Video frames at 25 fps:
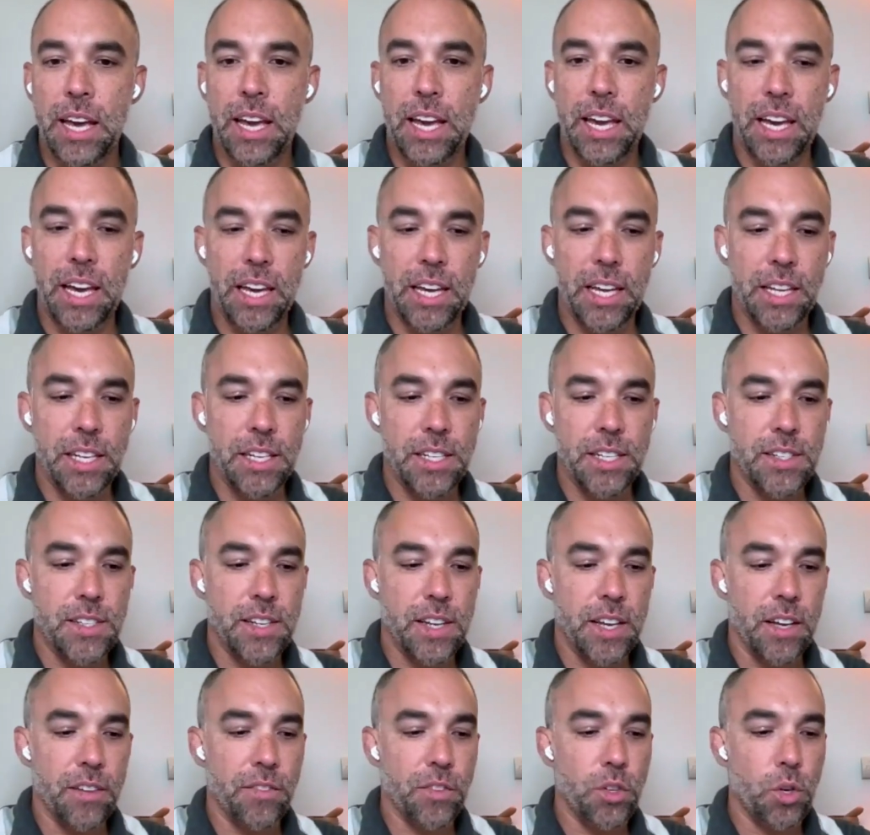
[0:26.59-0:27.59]
And
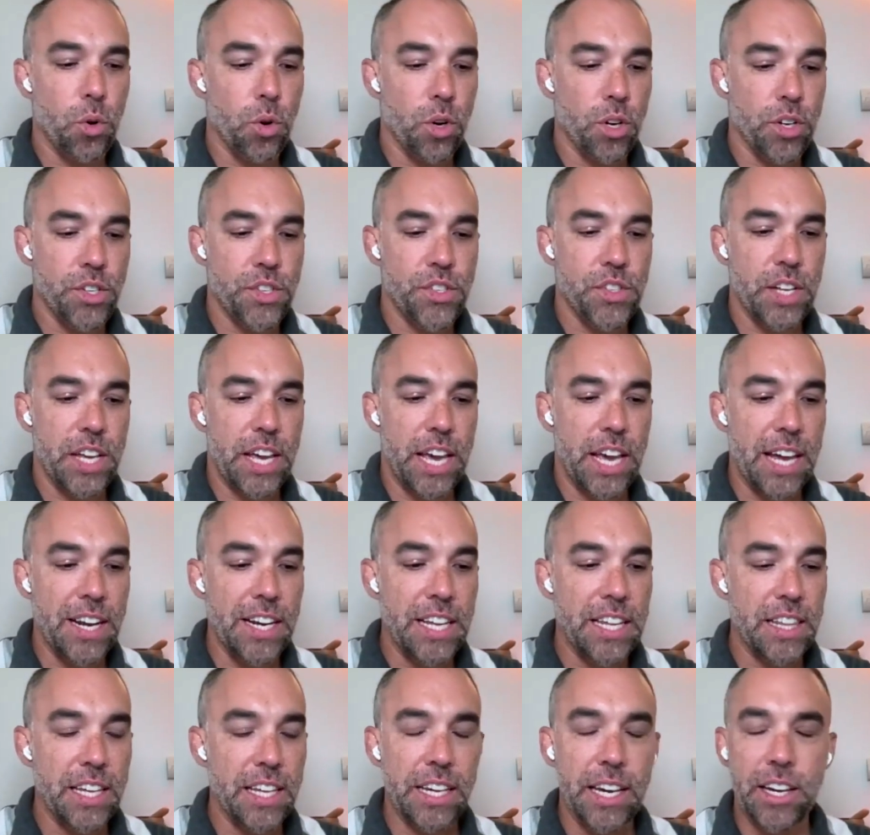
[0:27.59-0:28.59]
of course,
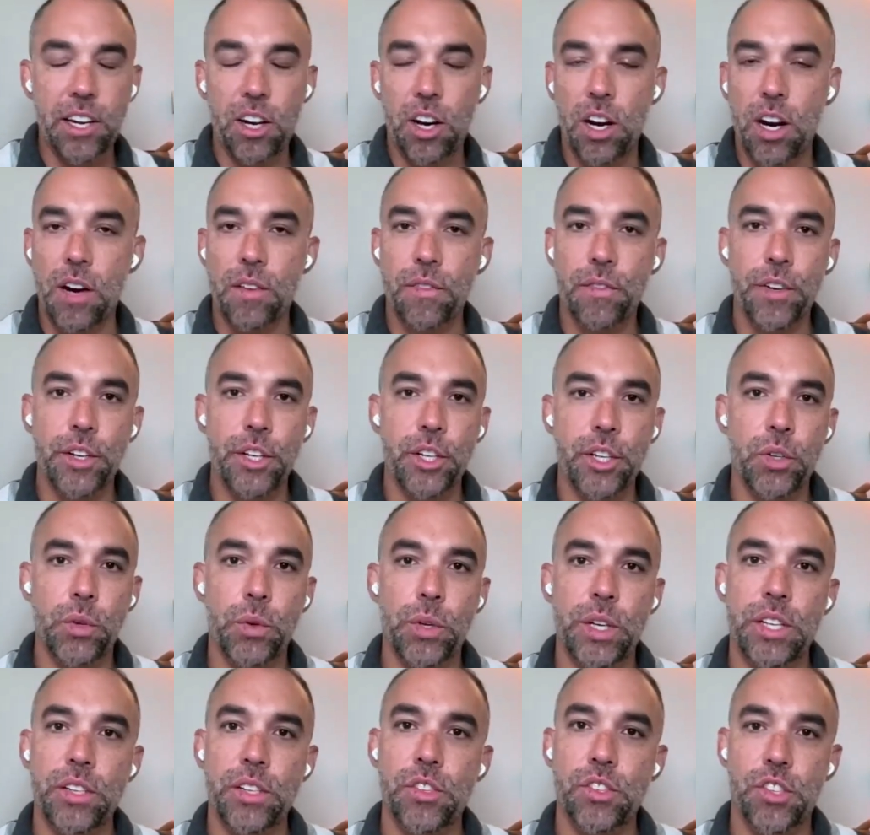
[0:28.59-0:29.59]
anything I offer
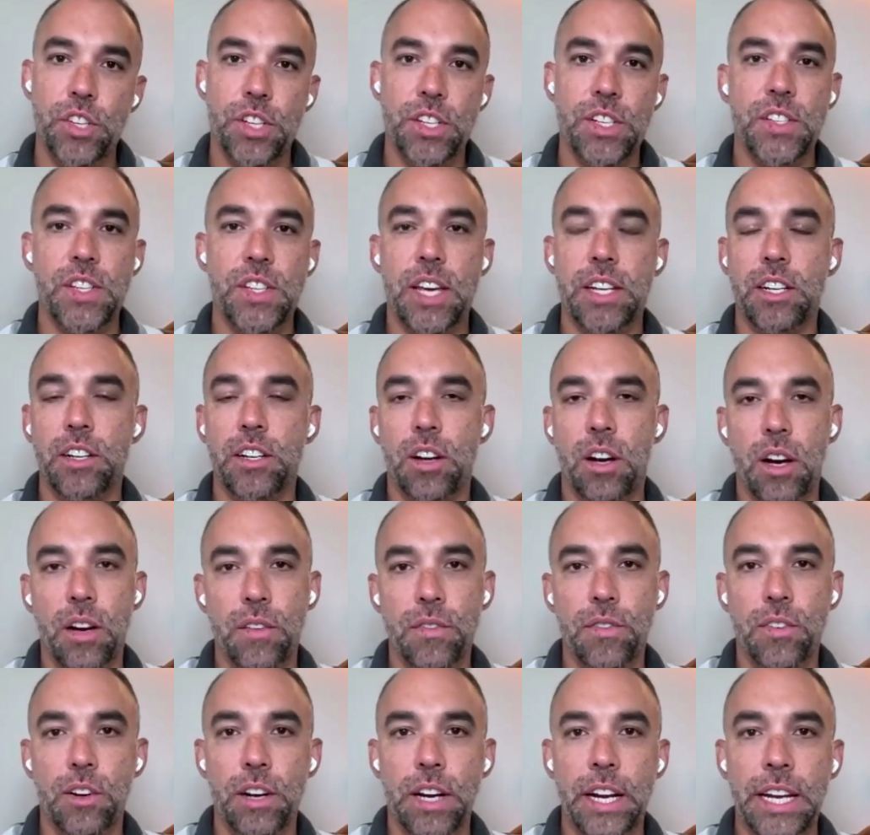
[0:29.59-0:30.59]
you is just that, an
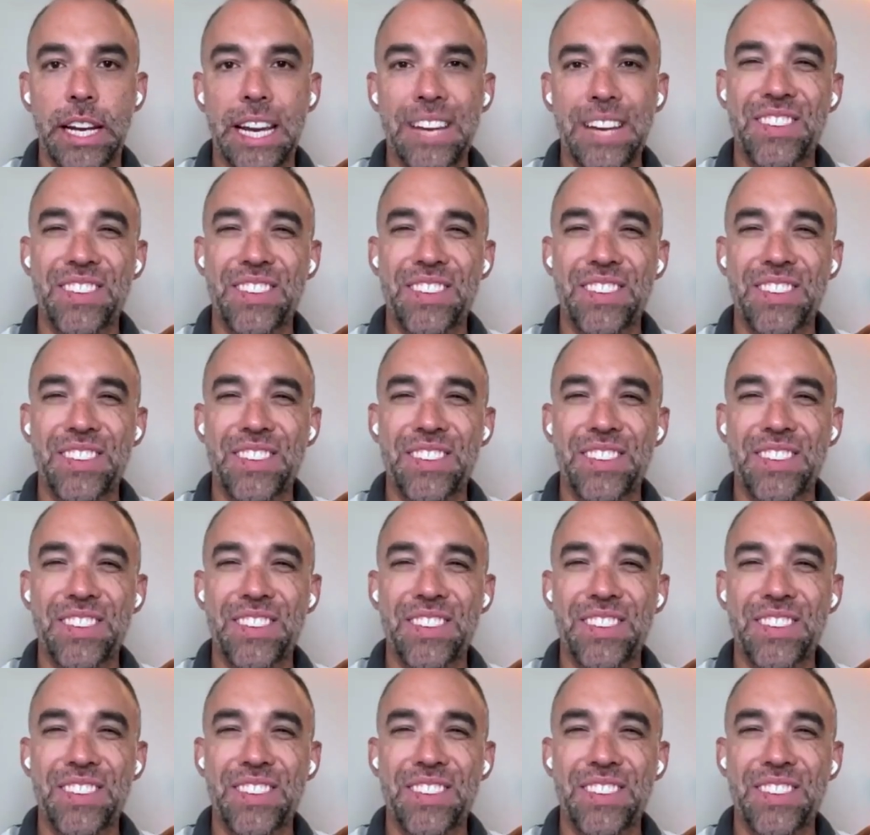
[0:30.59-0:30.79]
offering.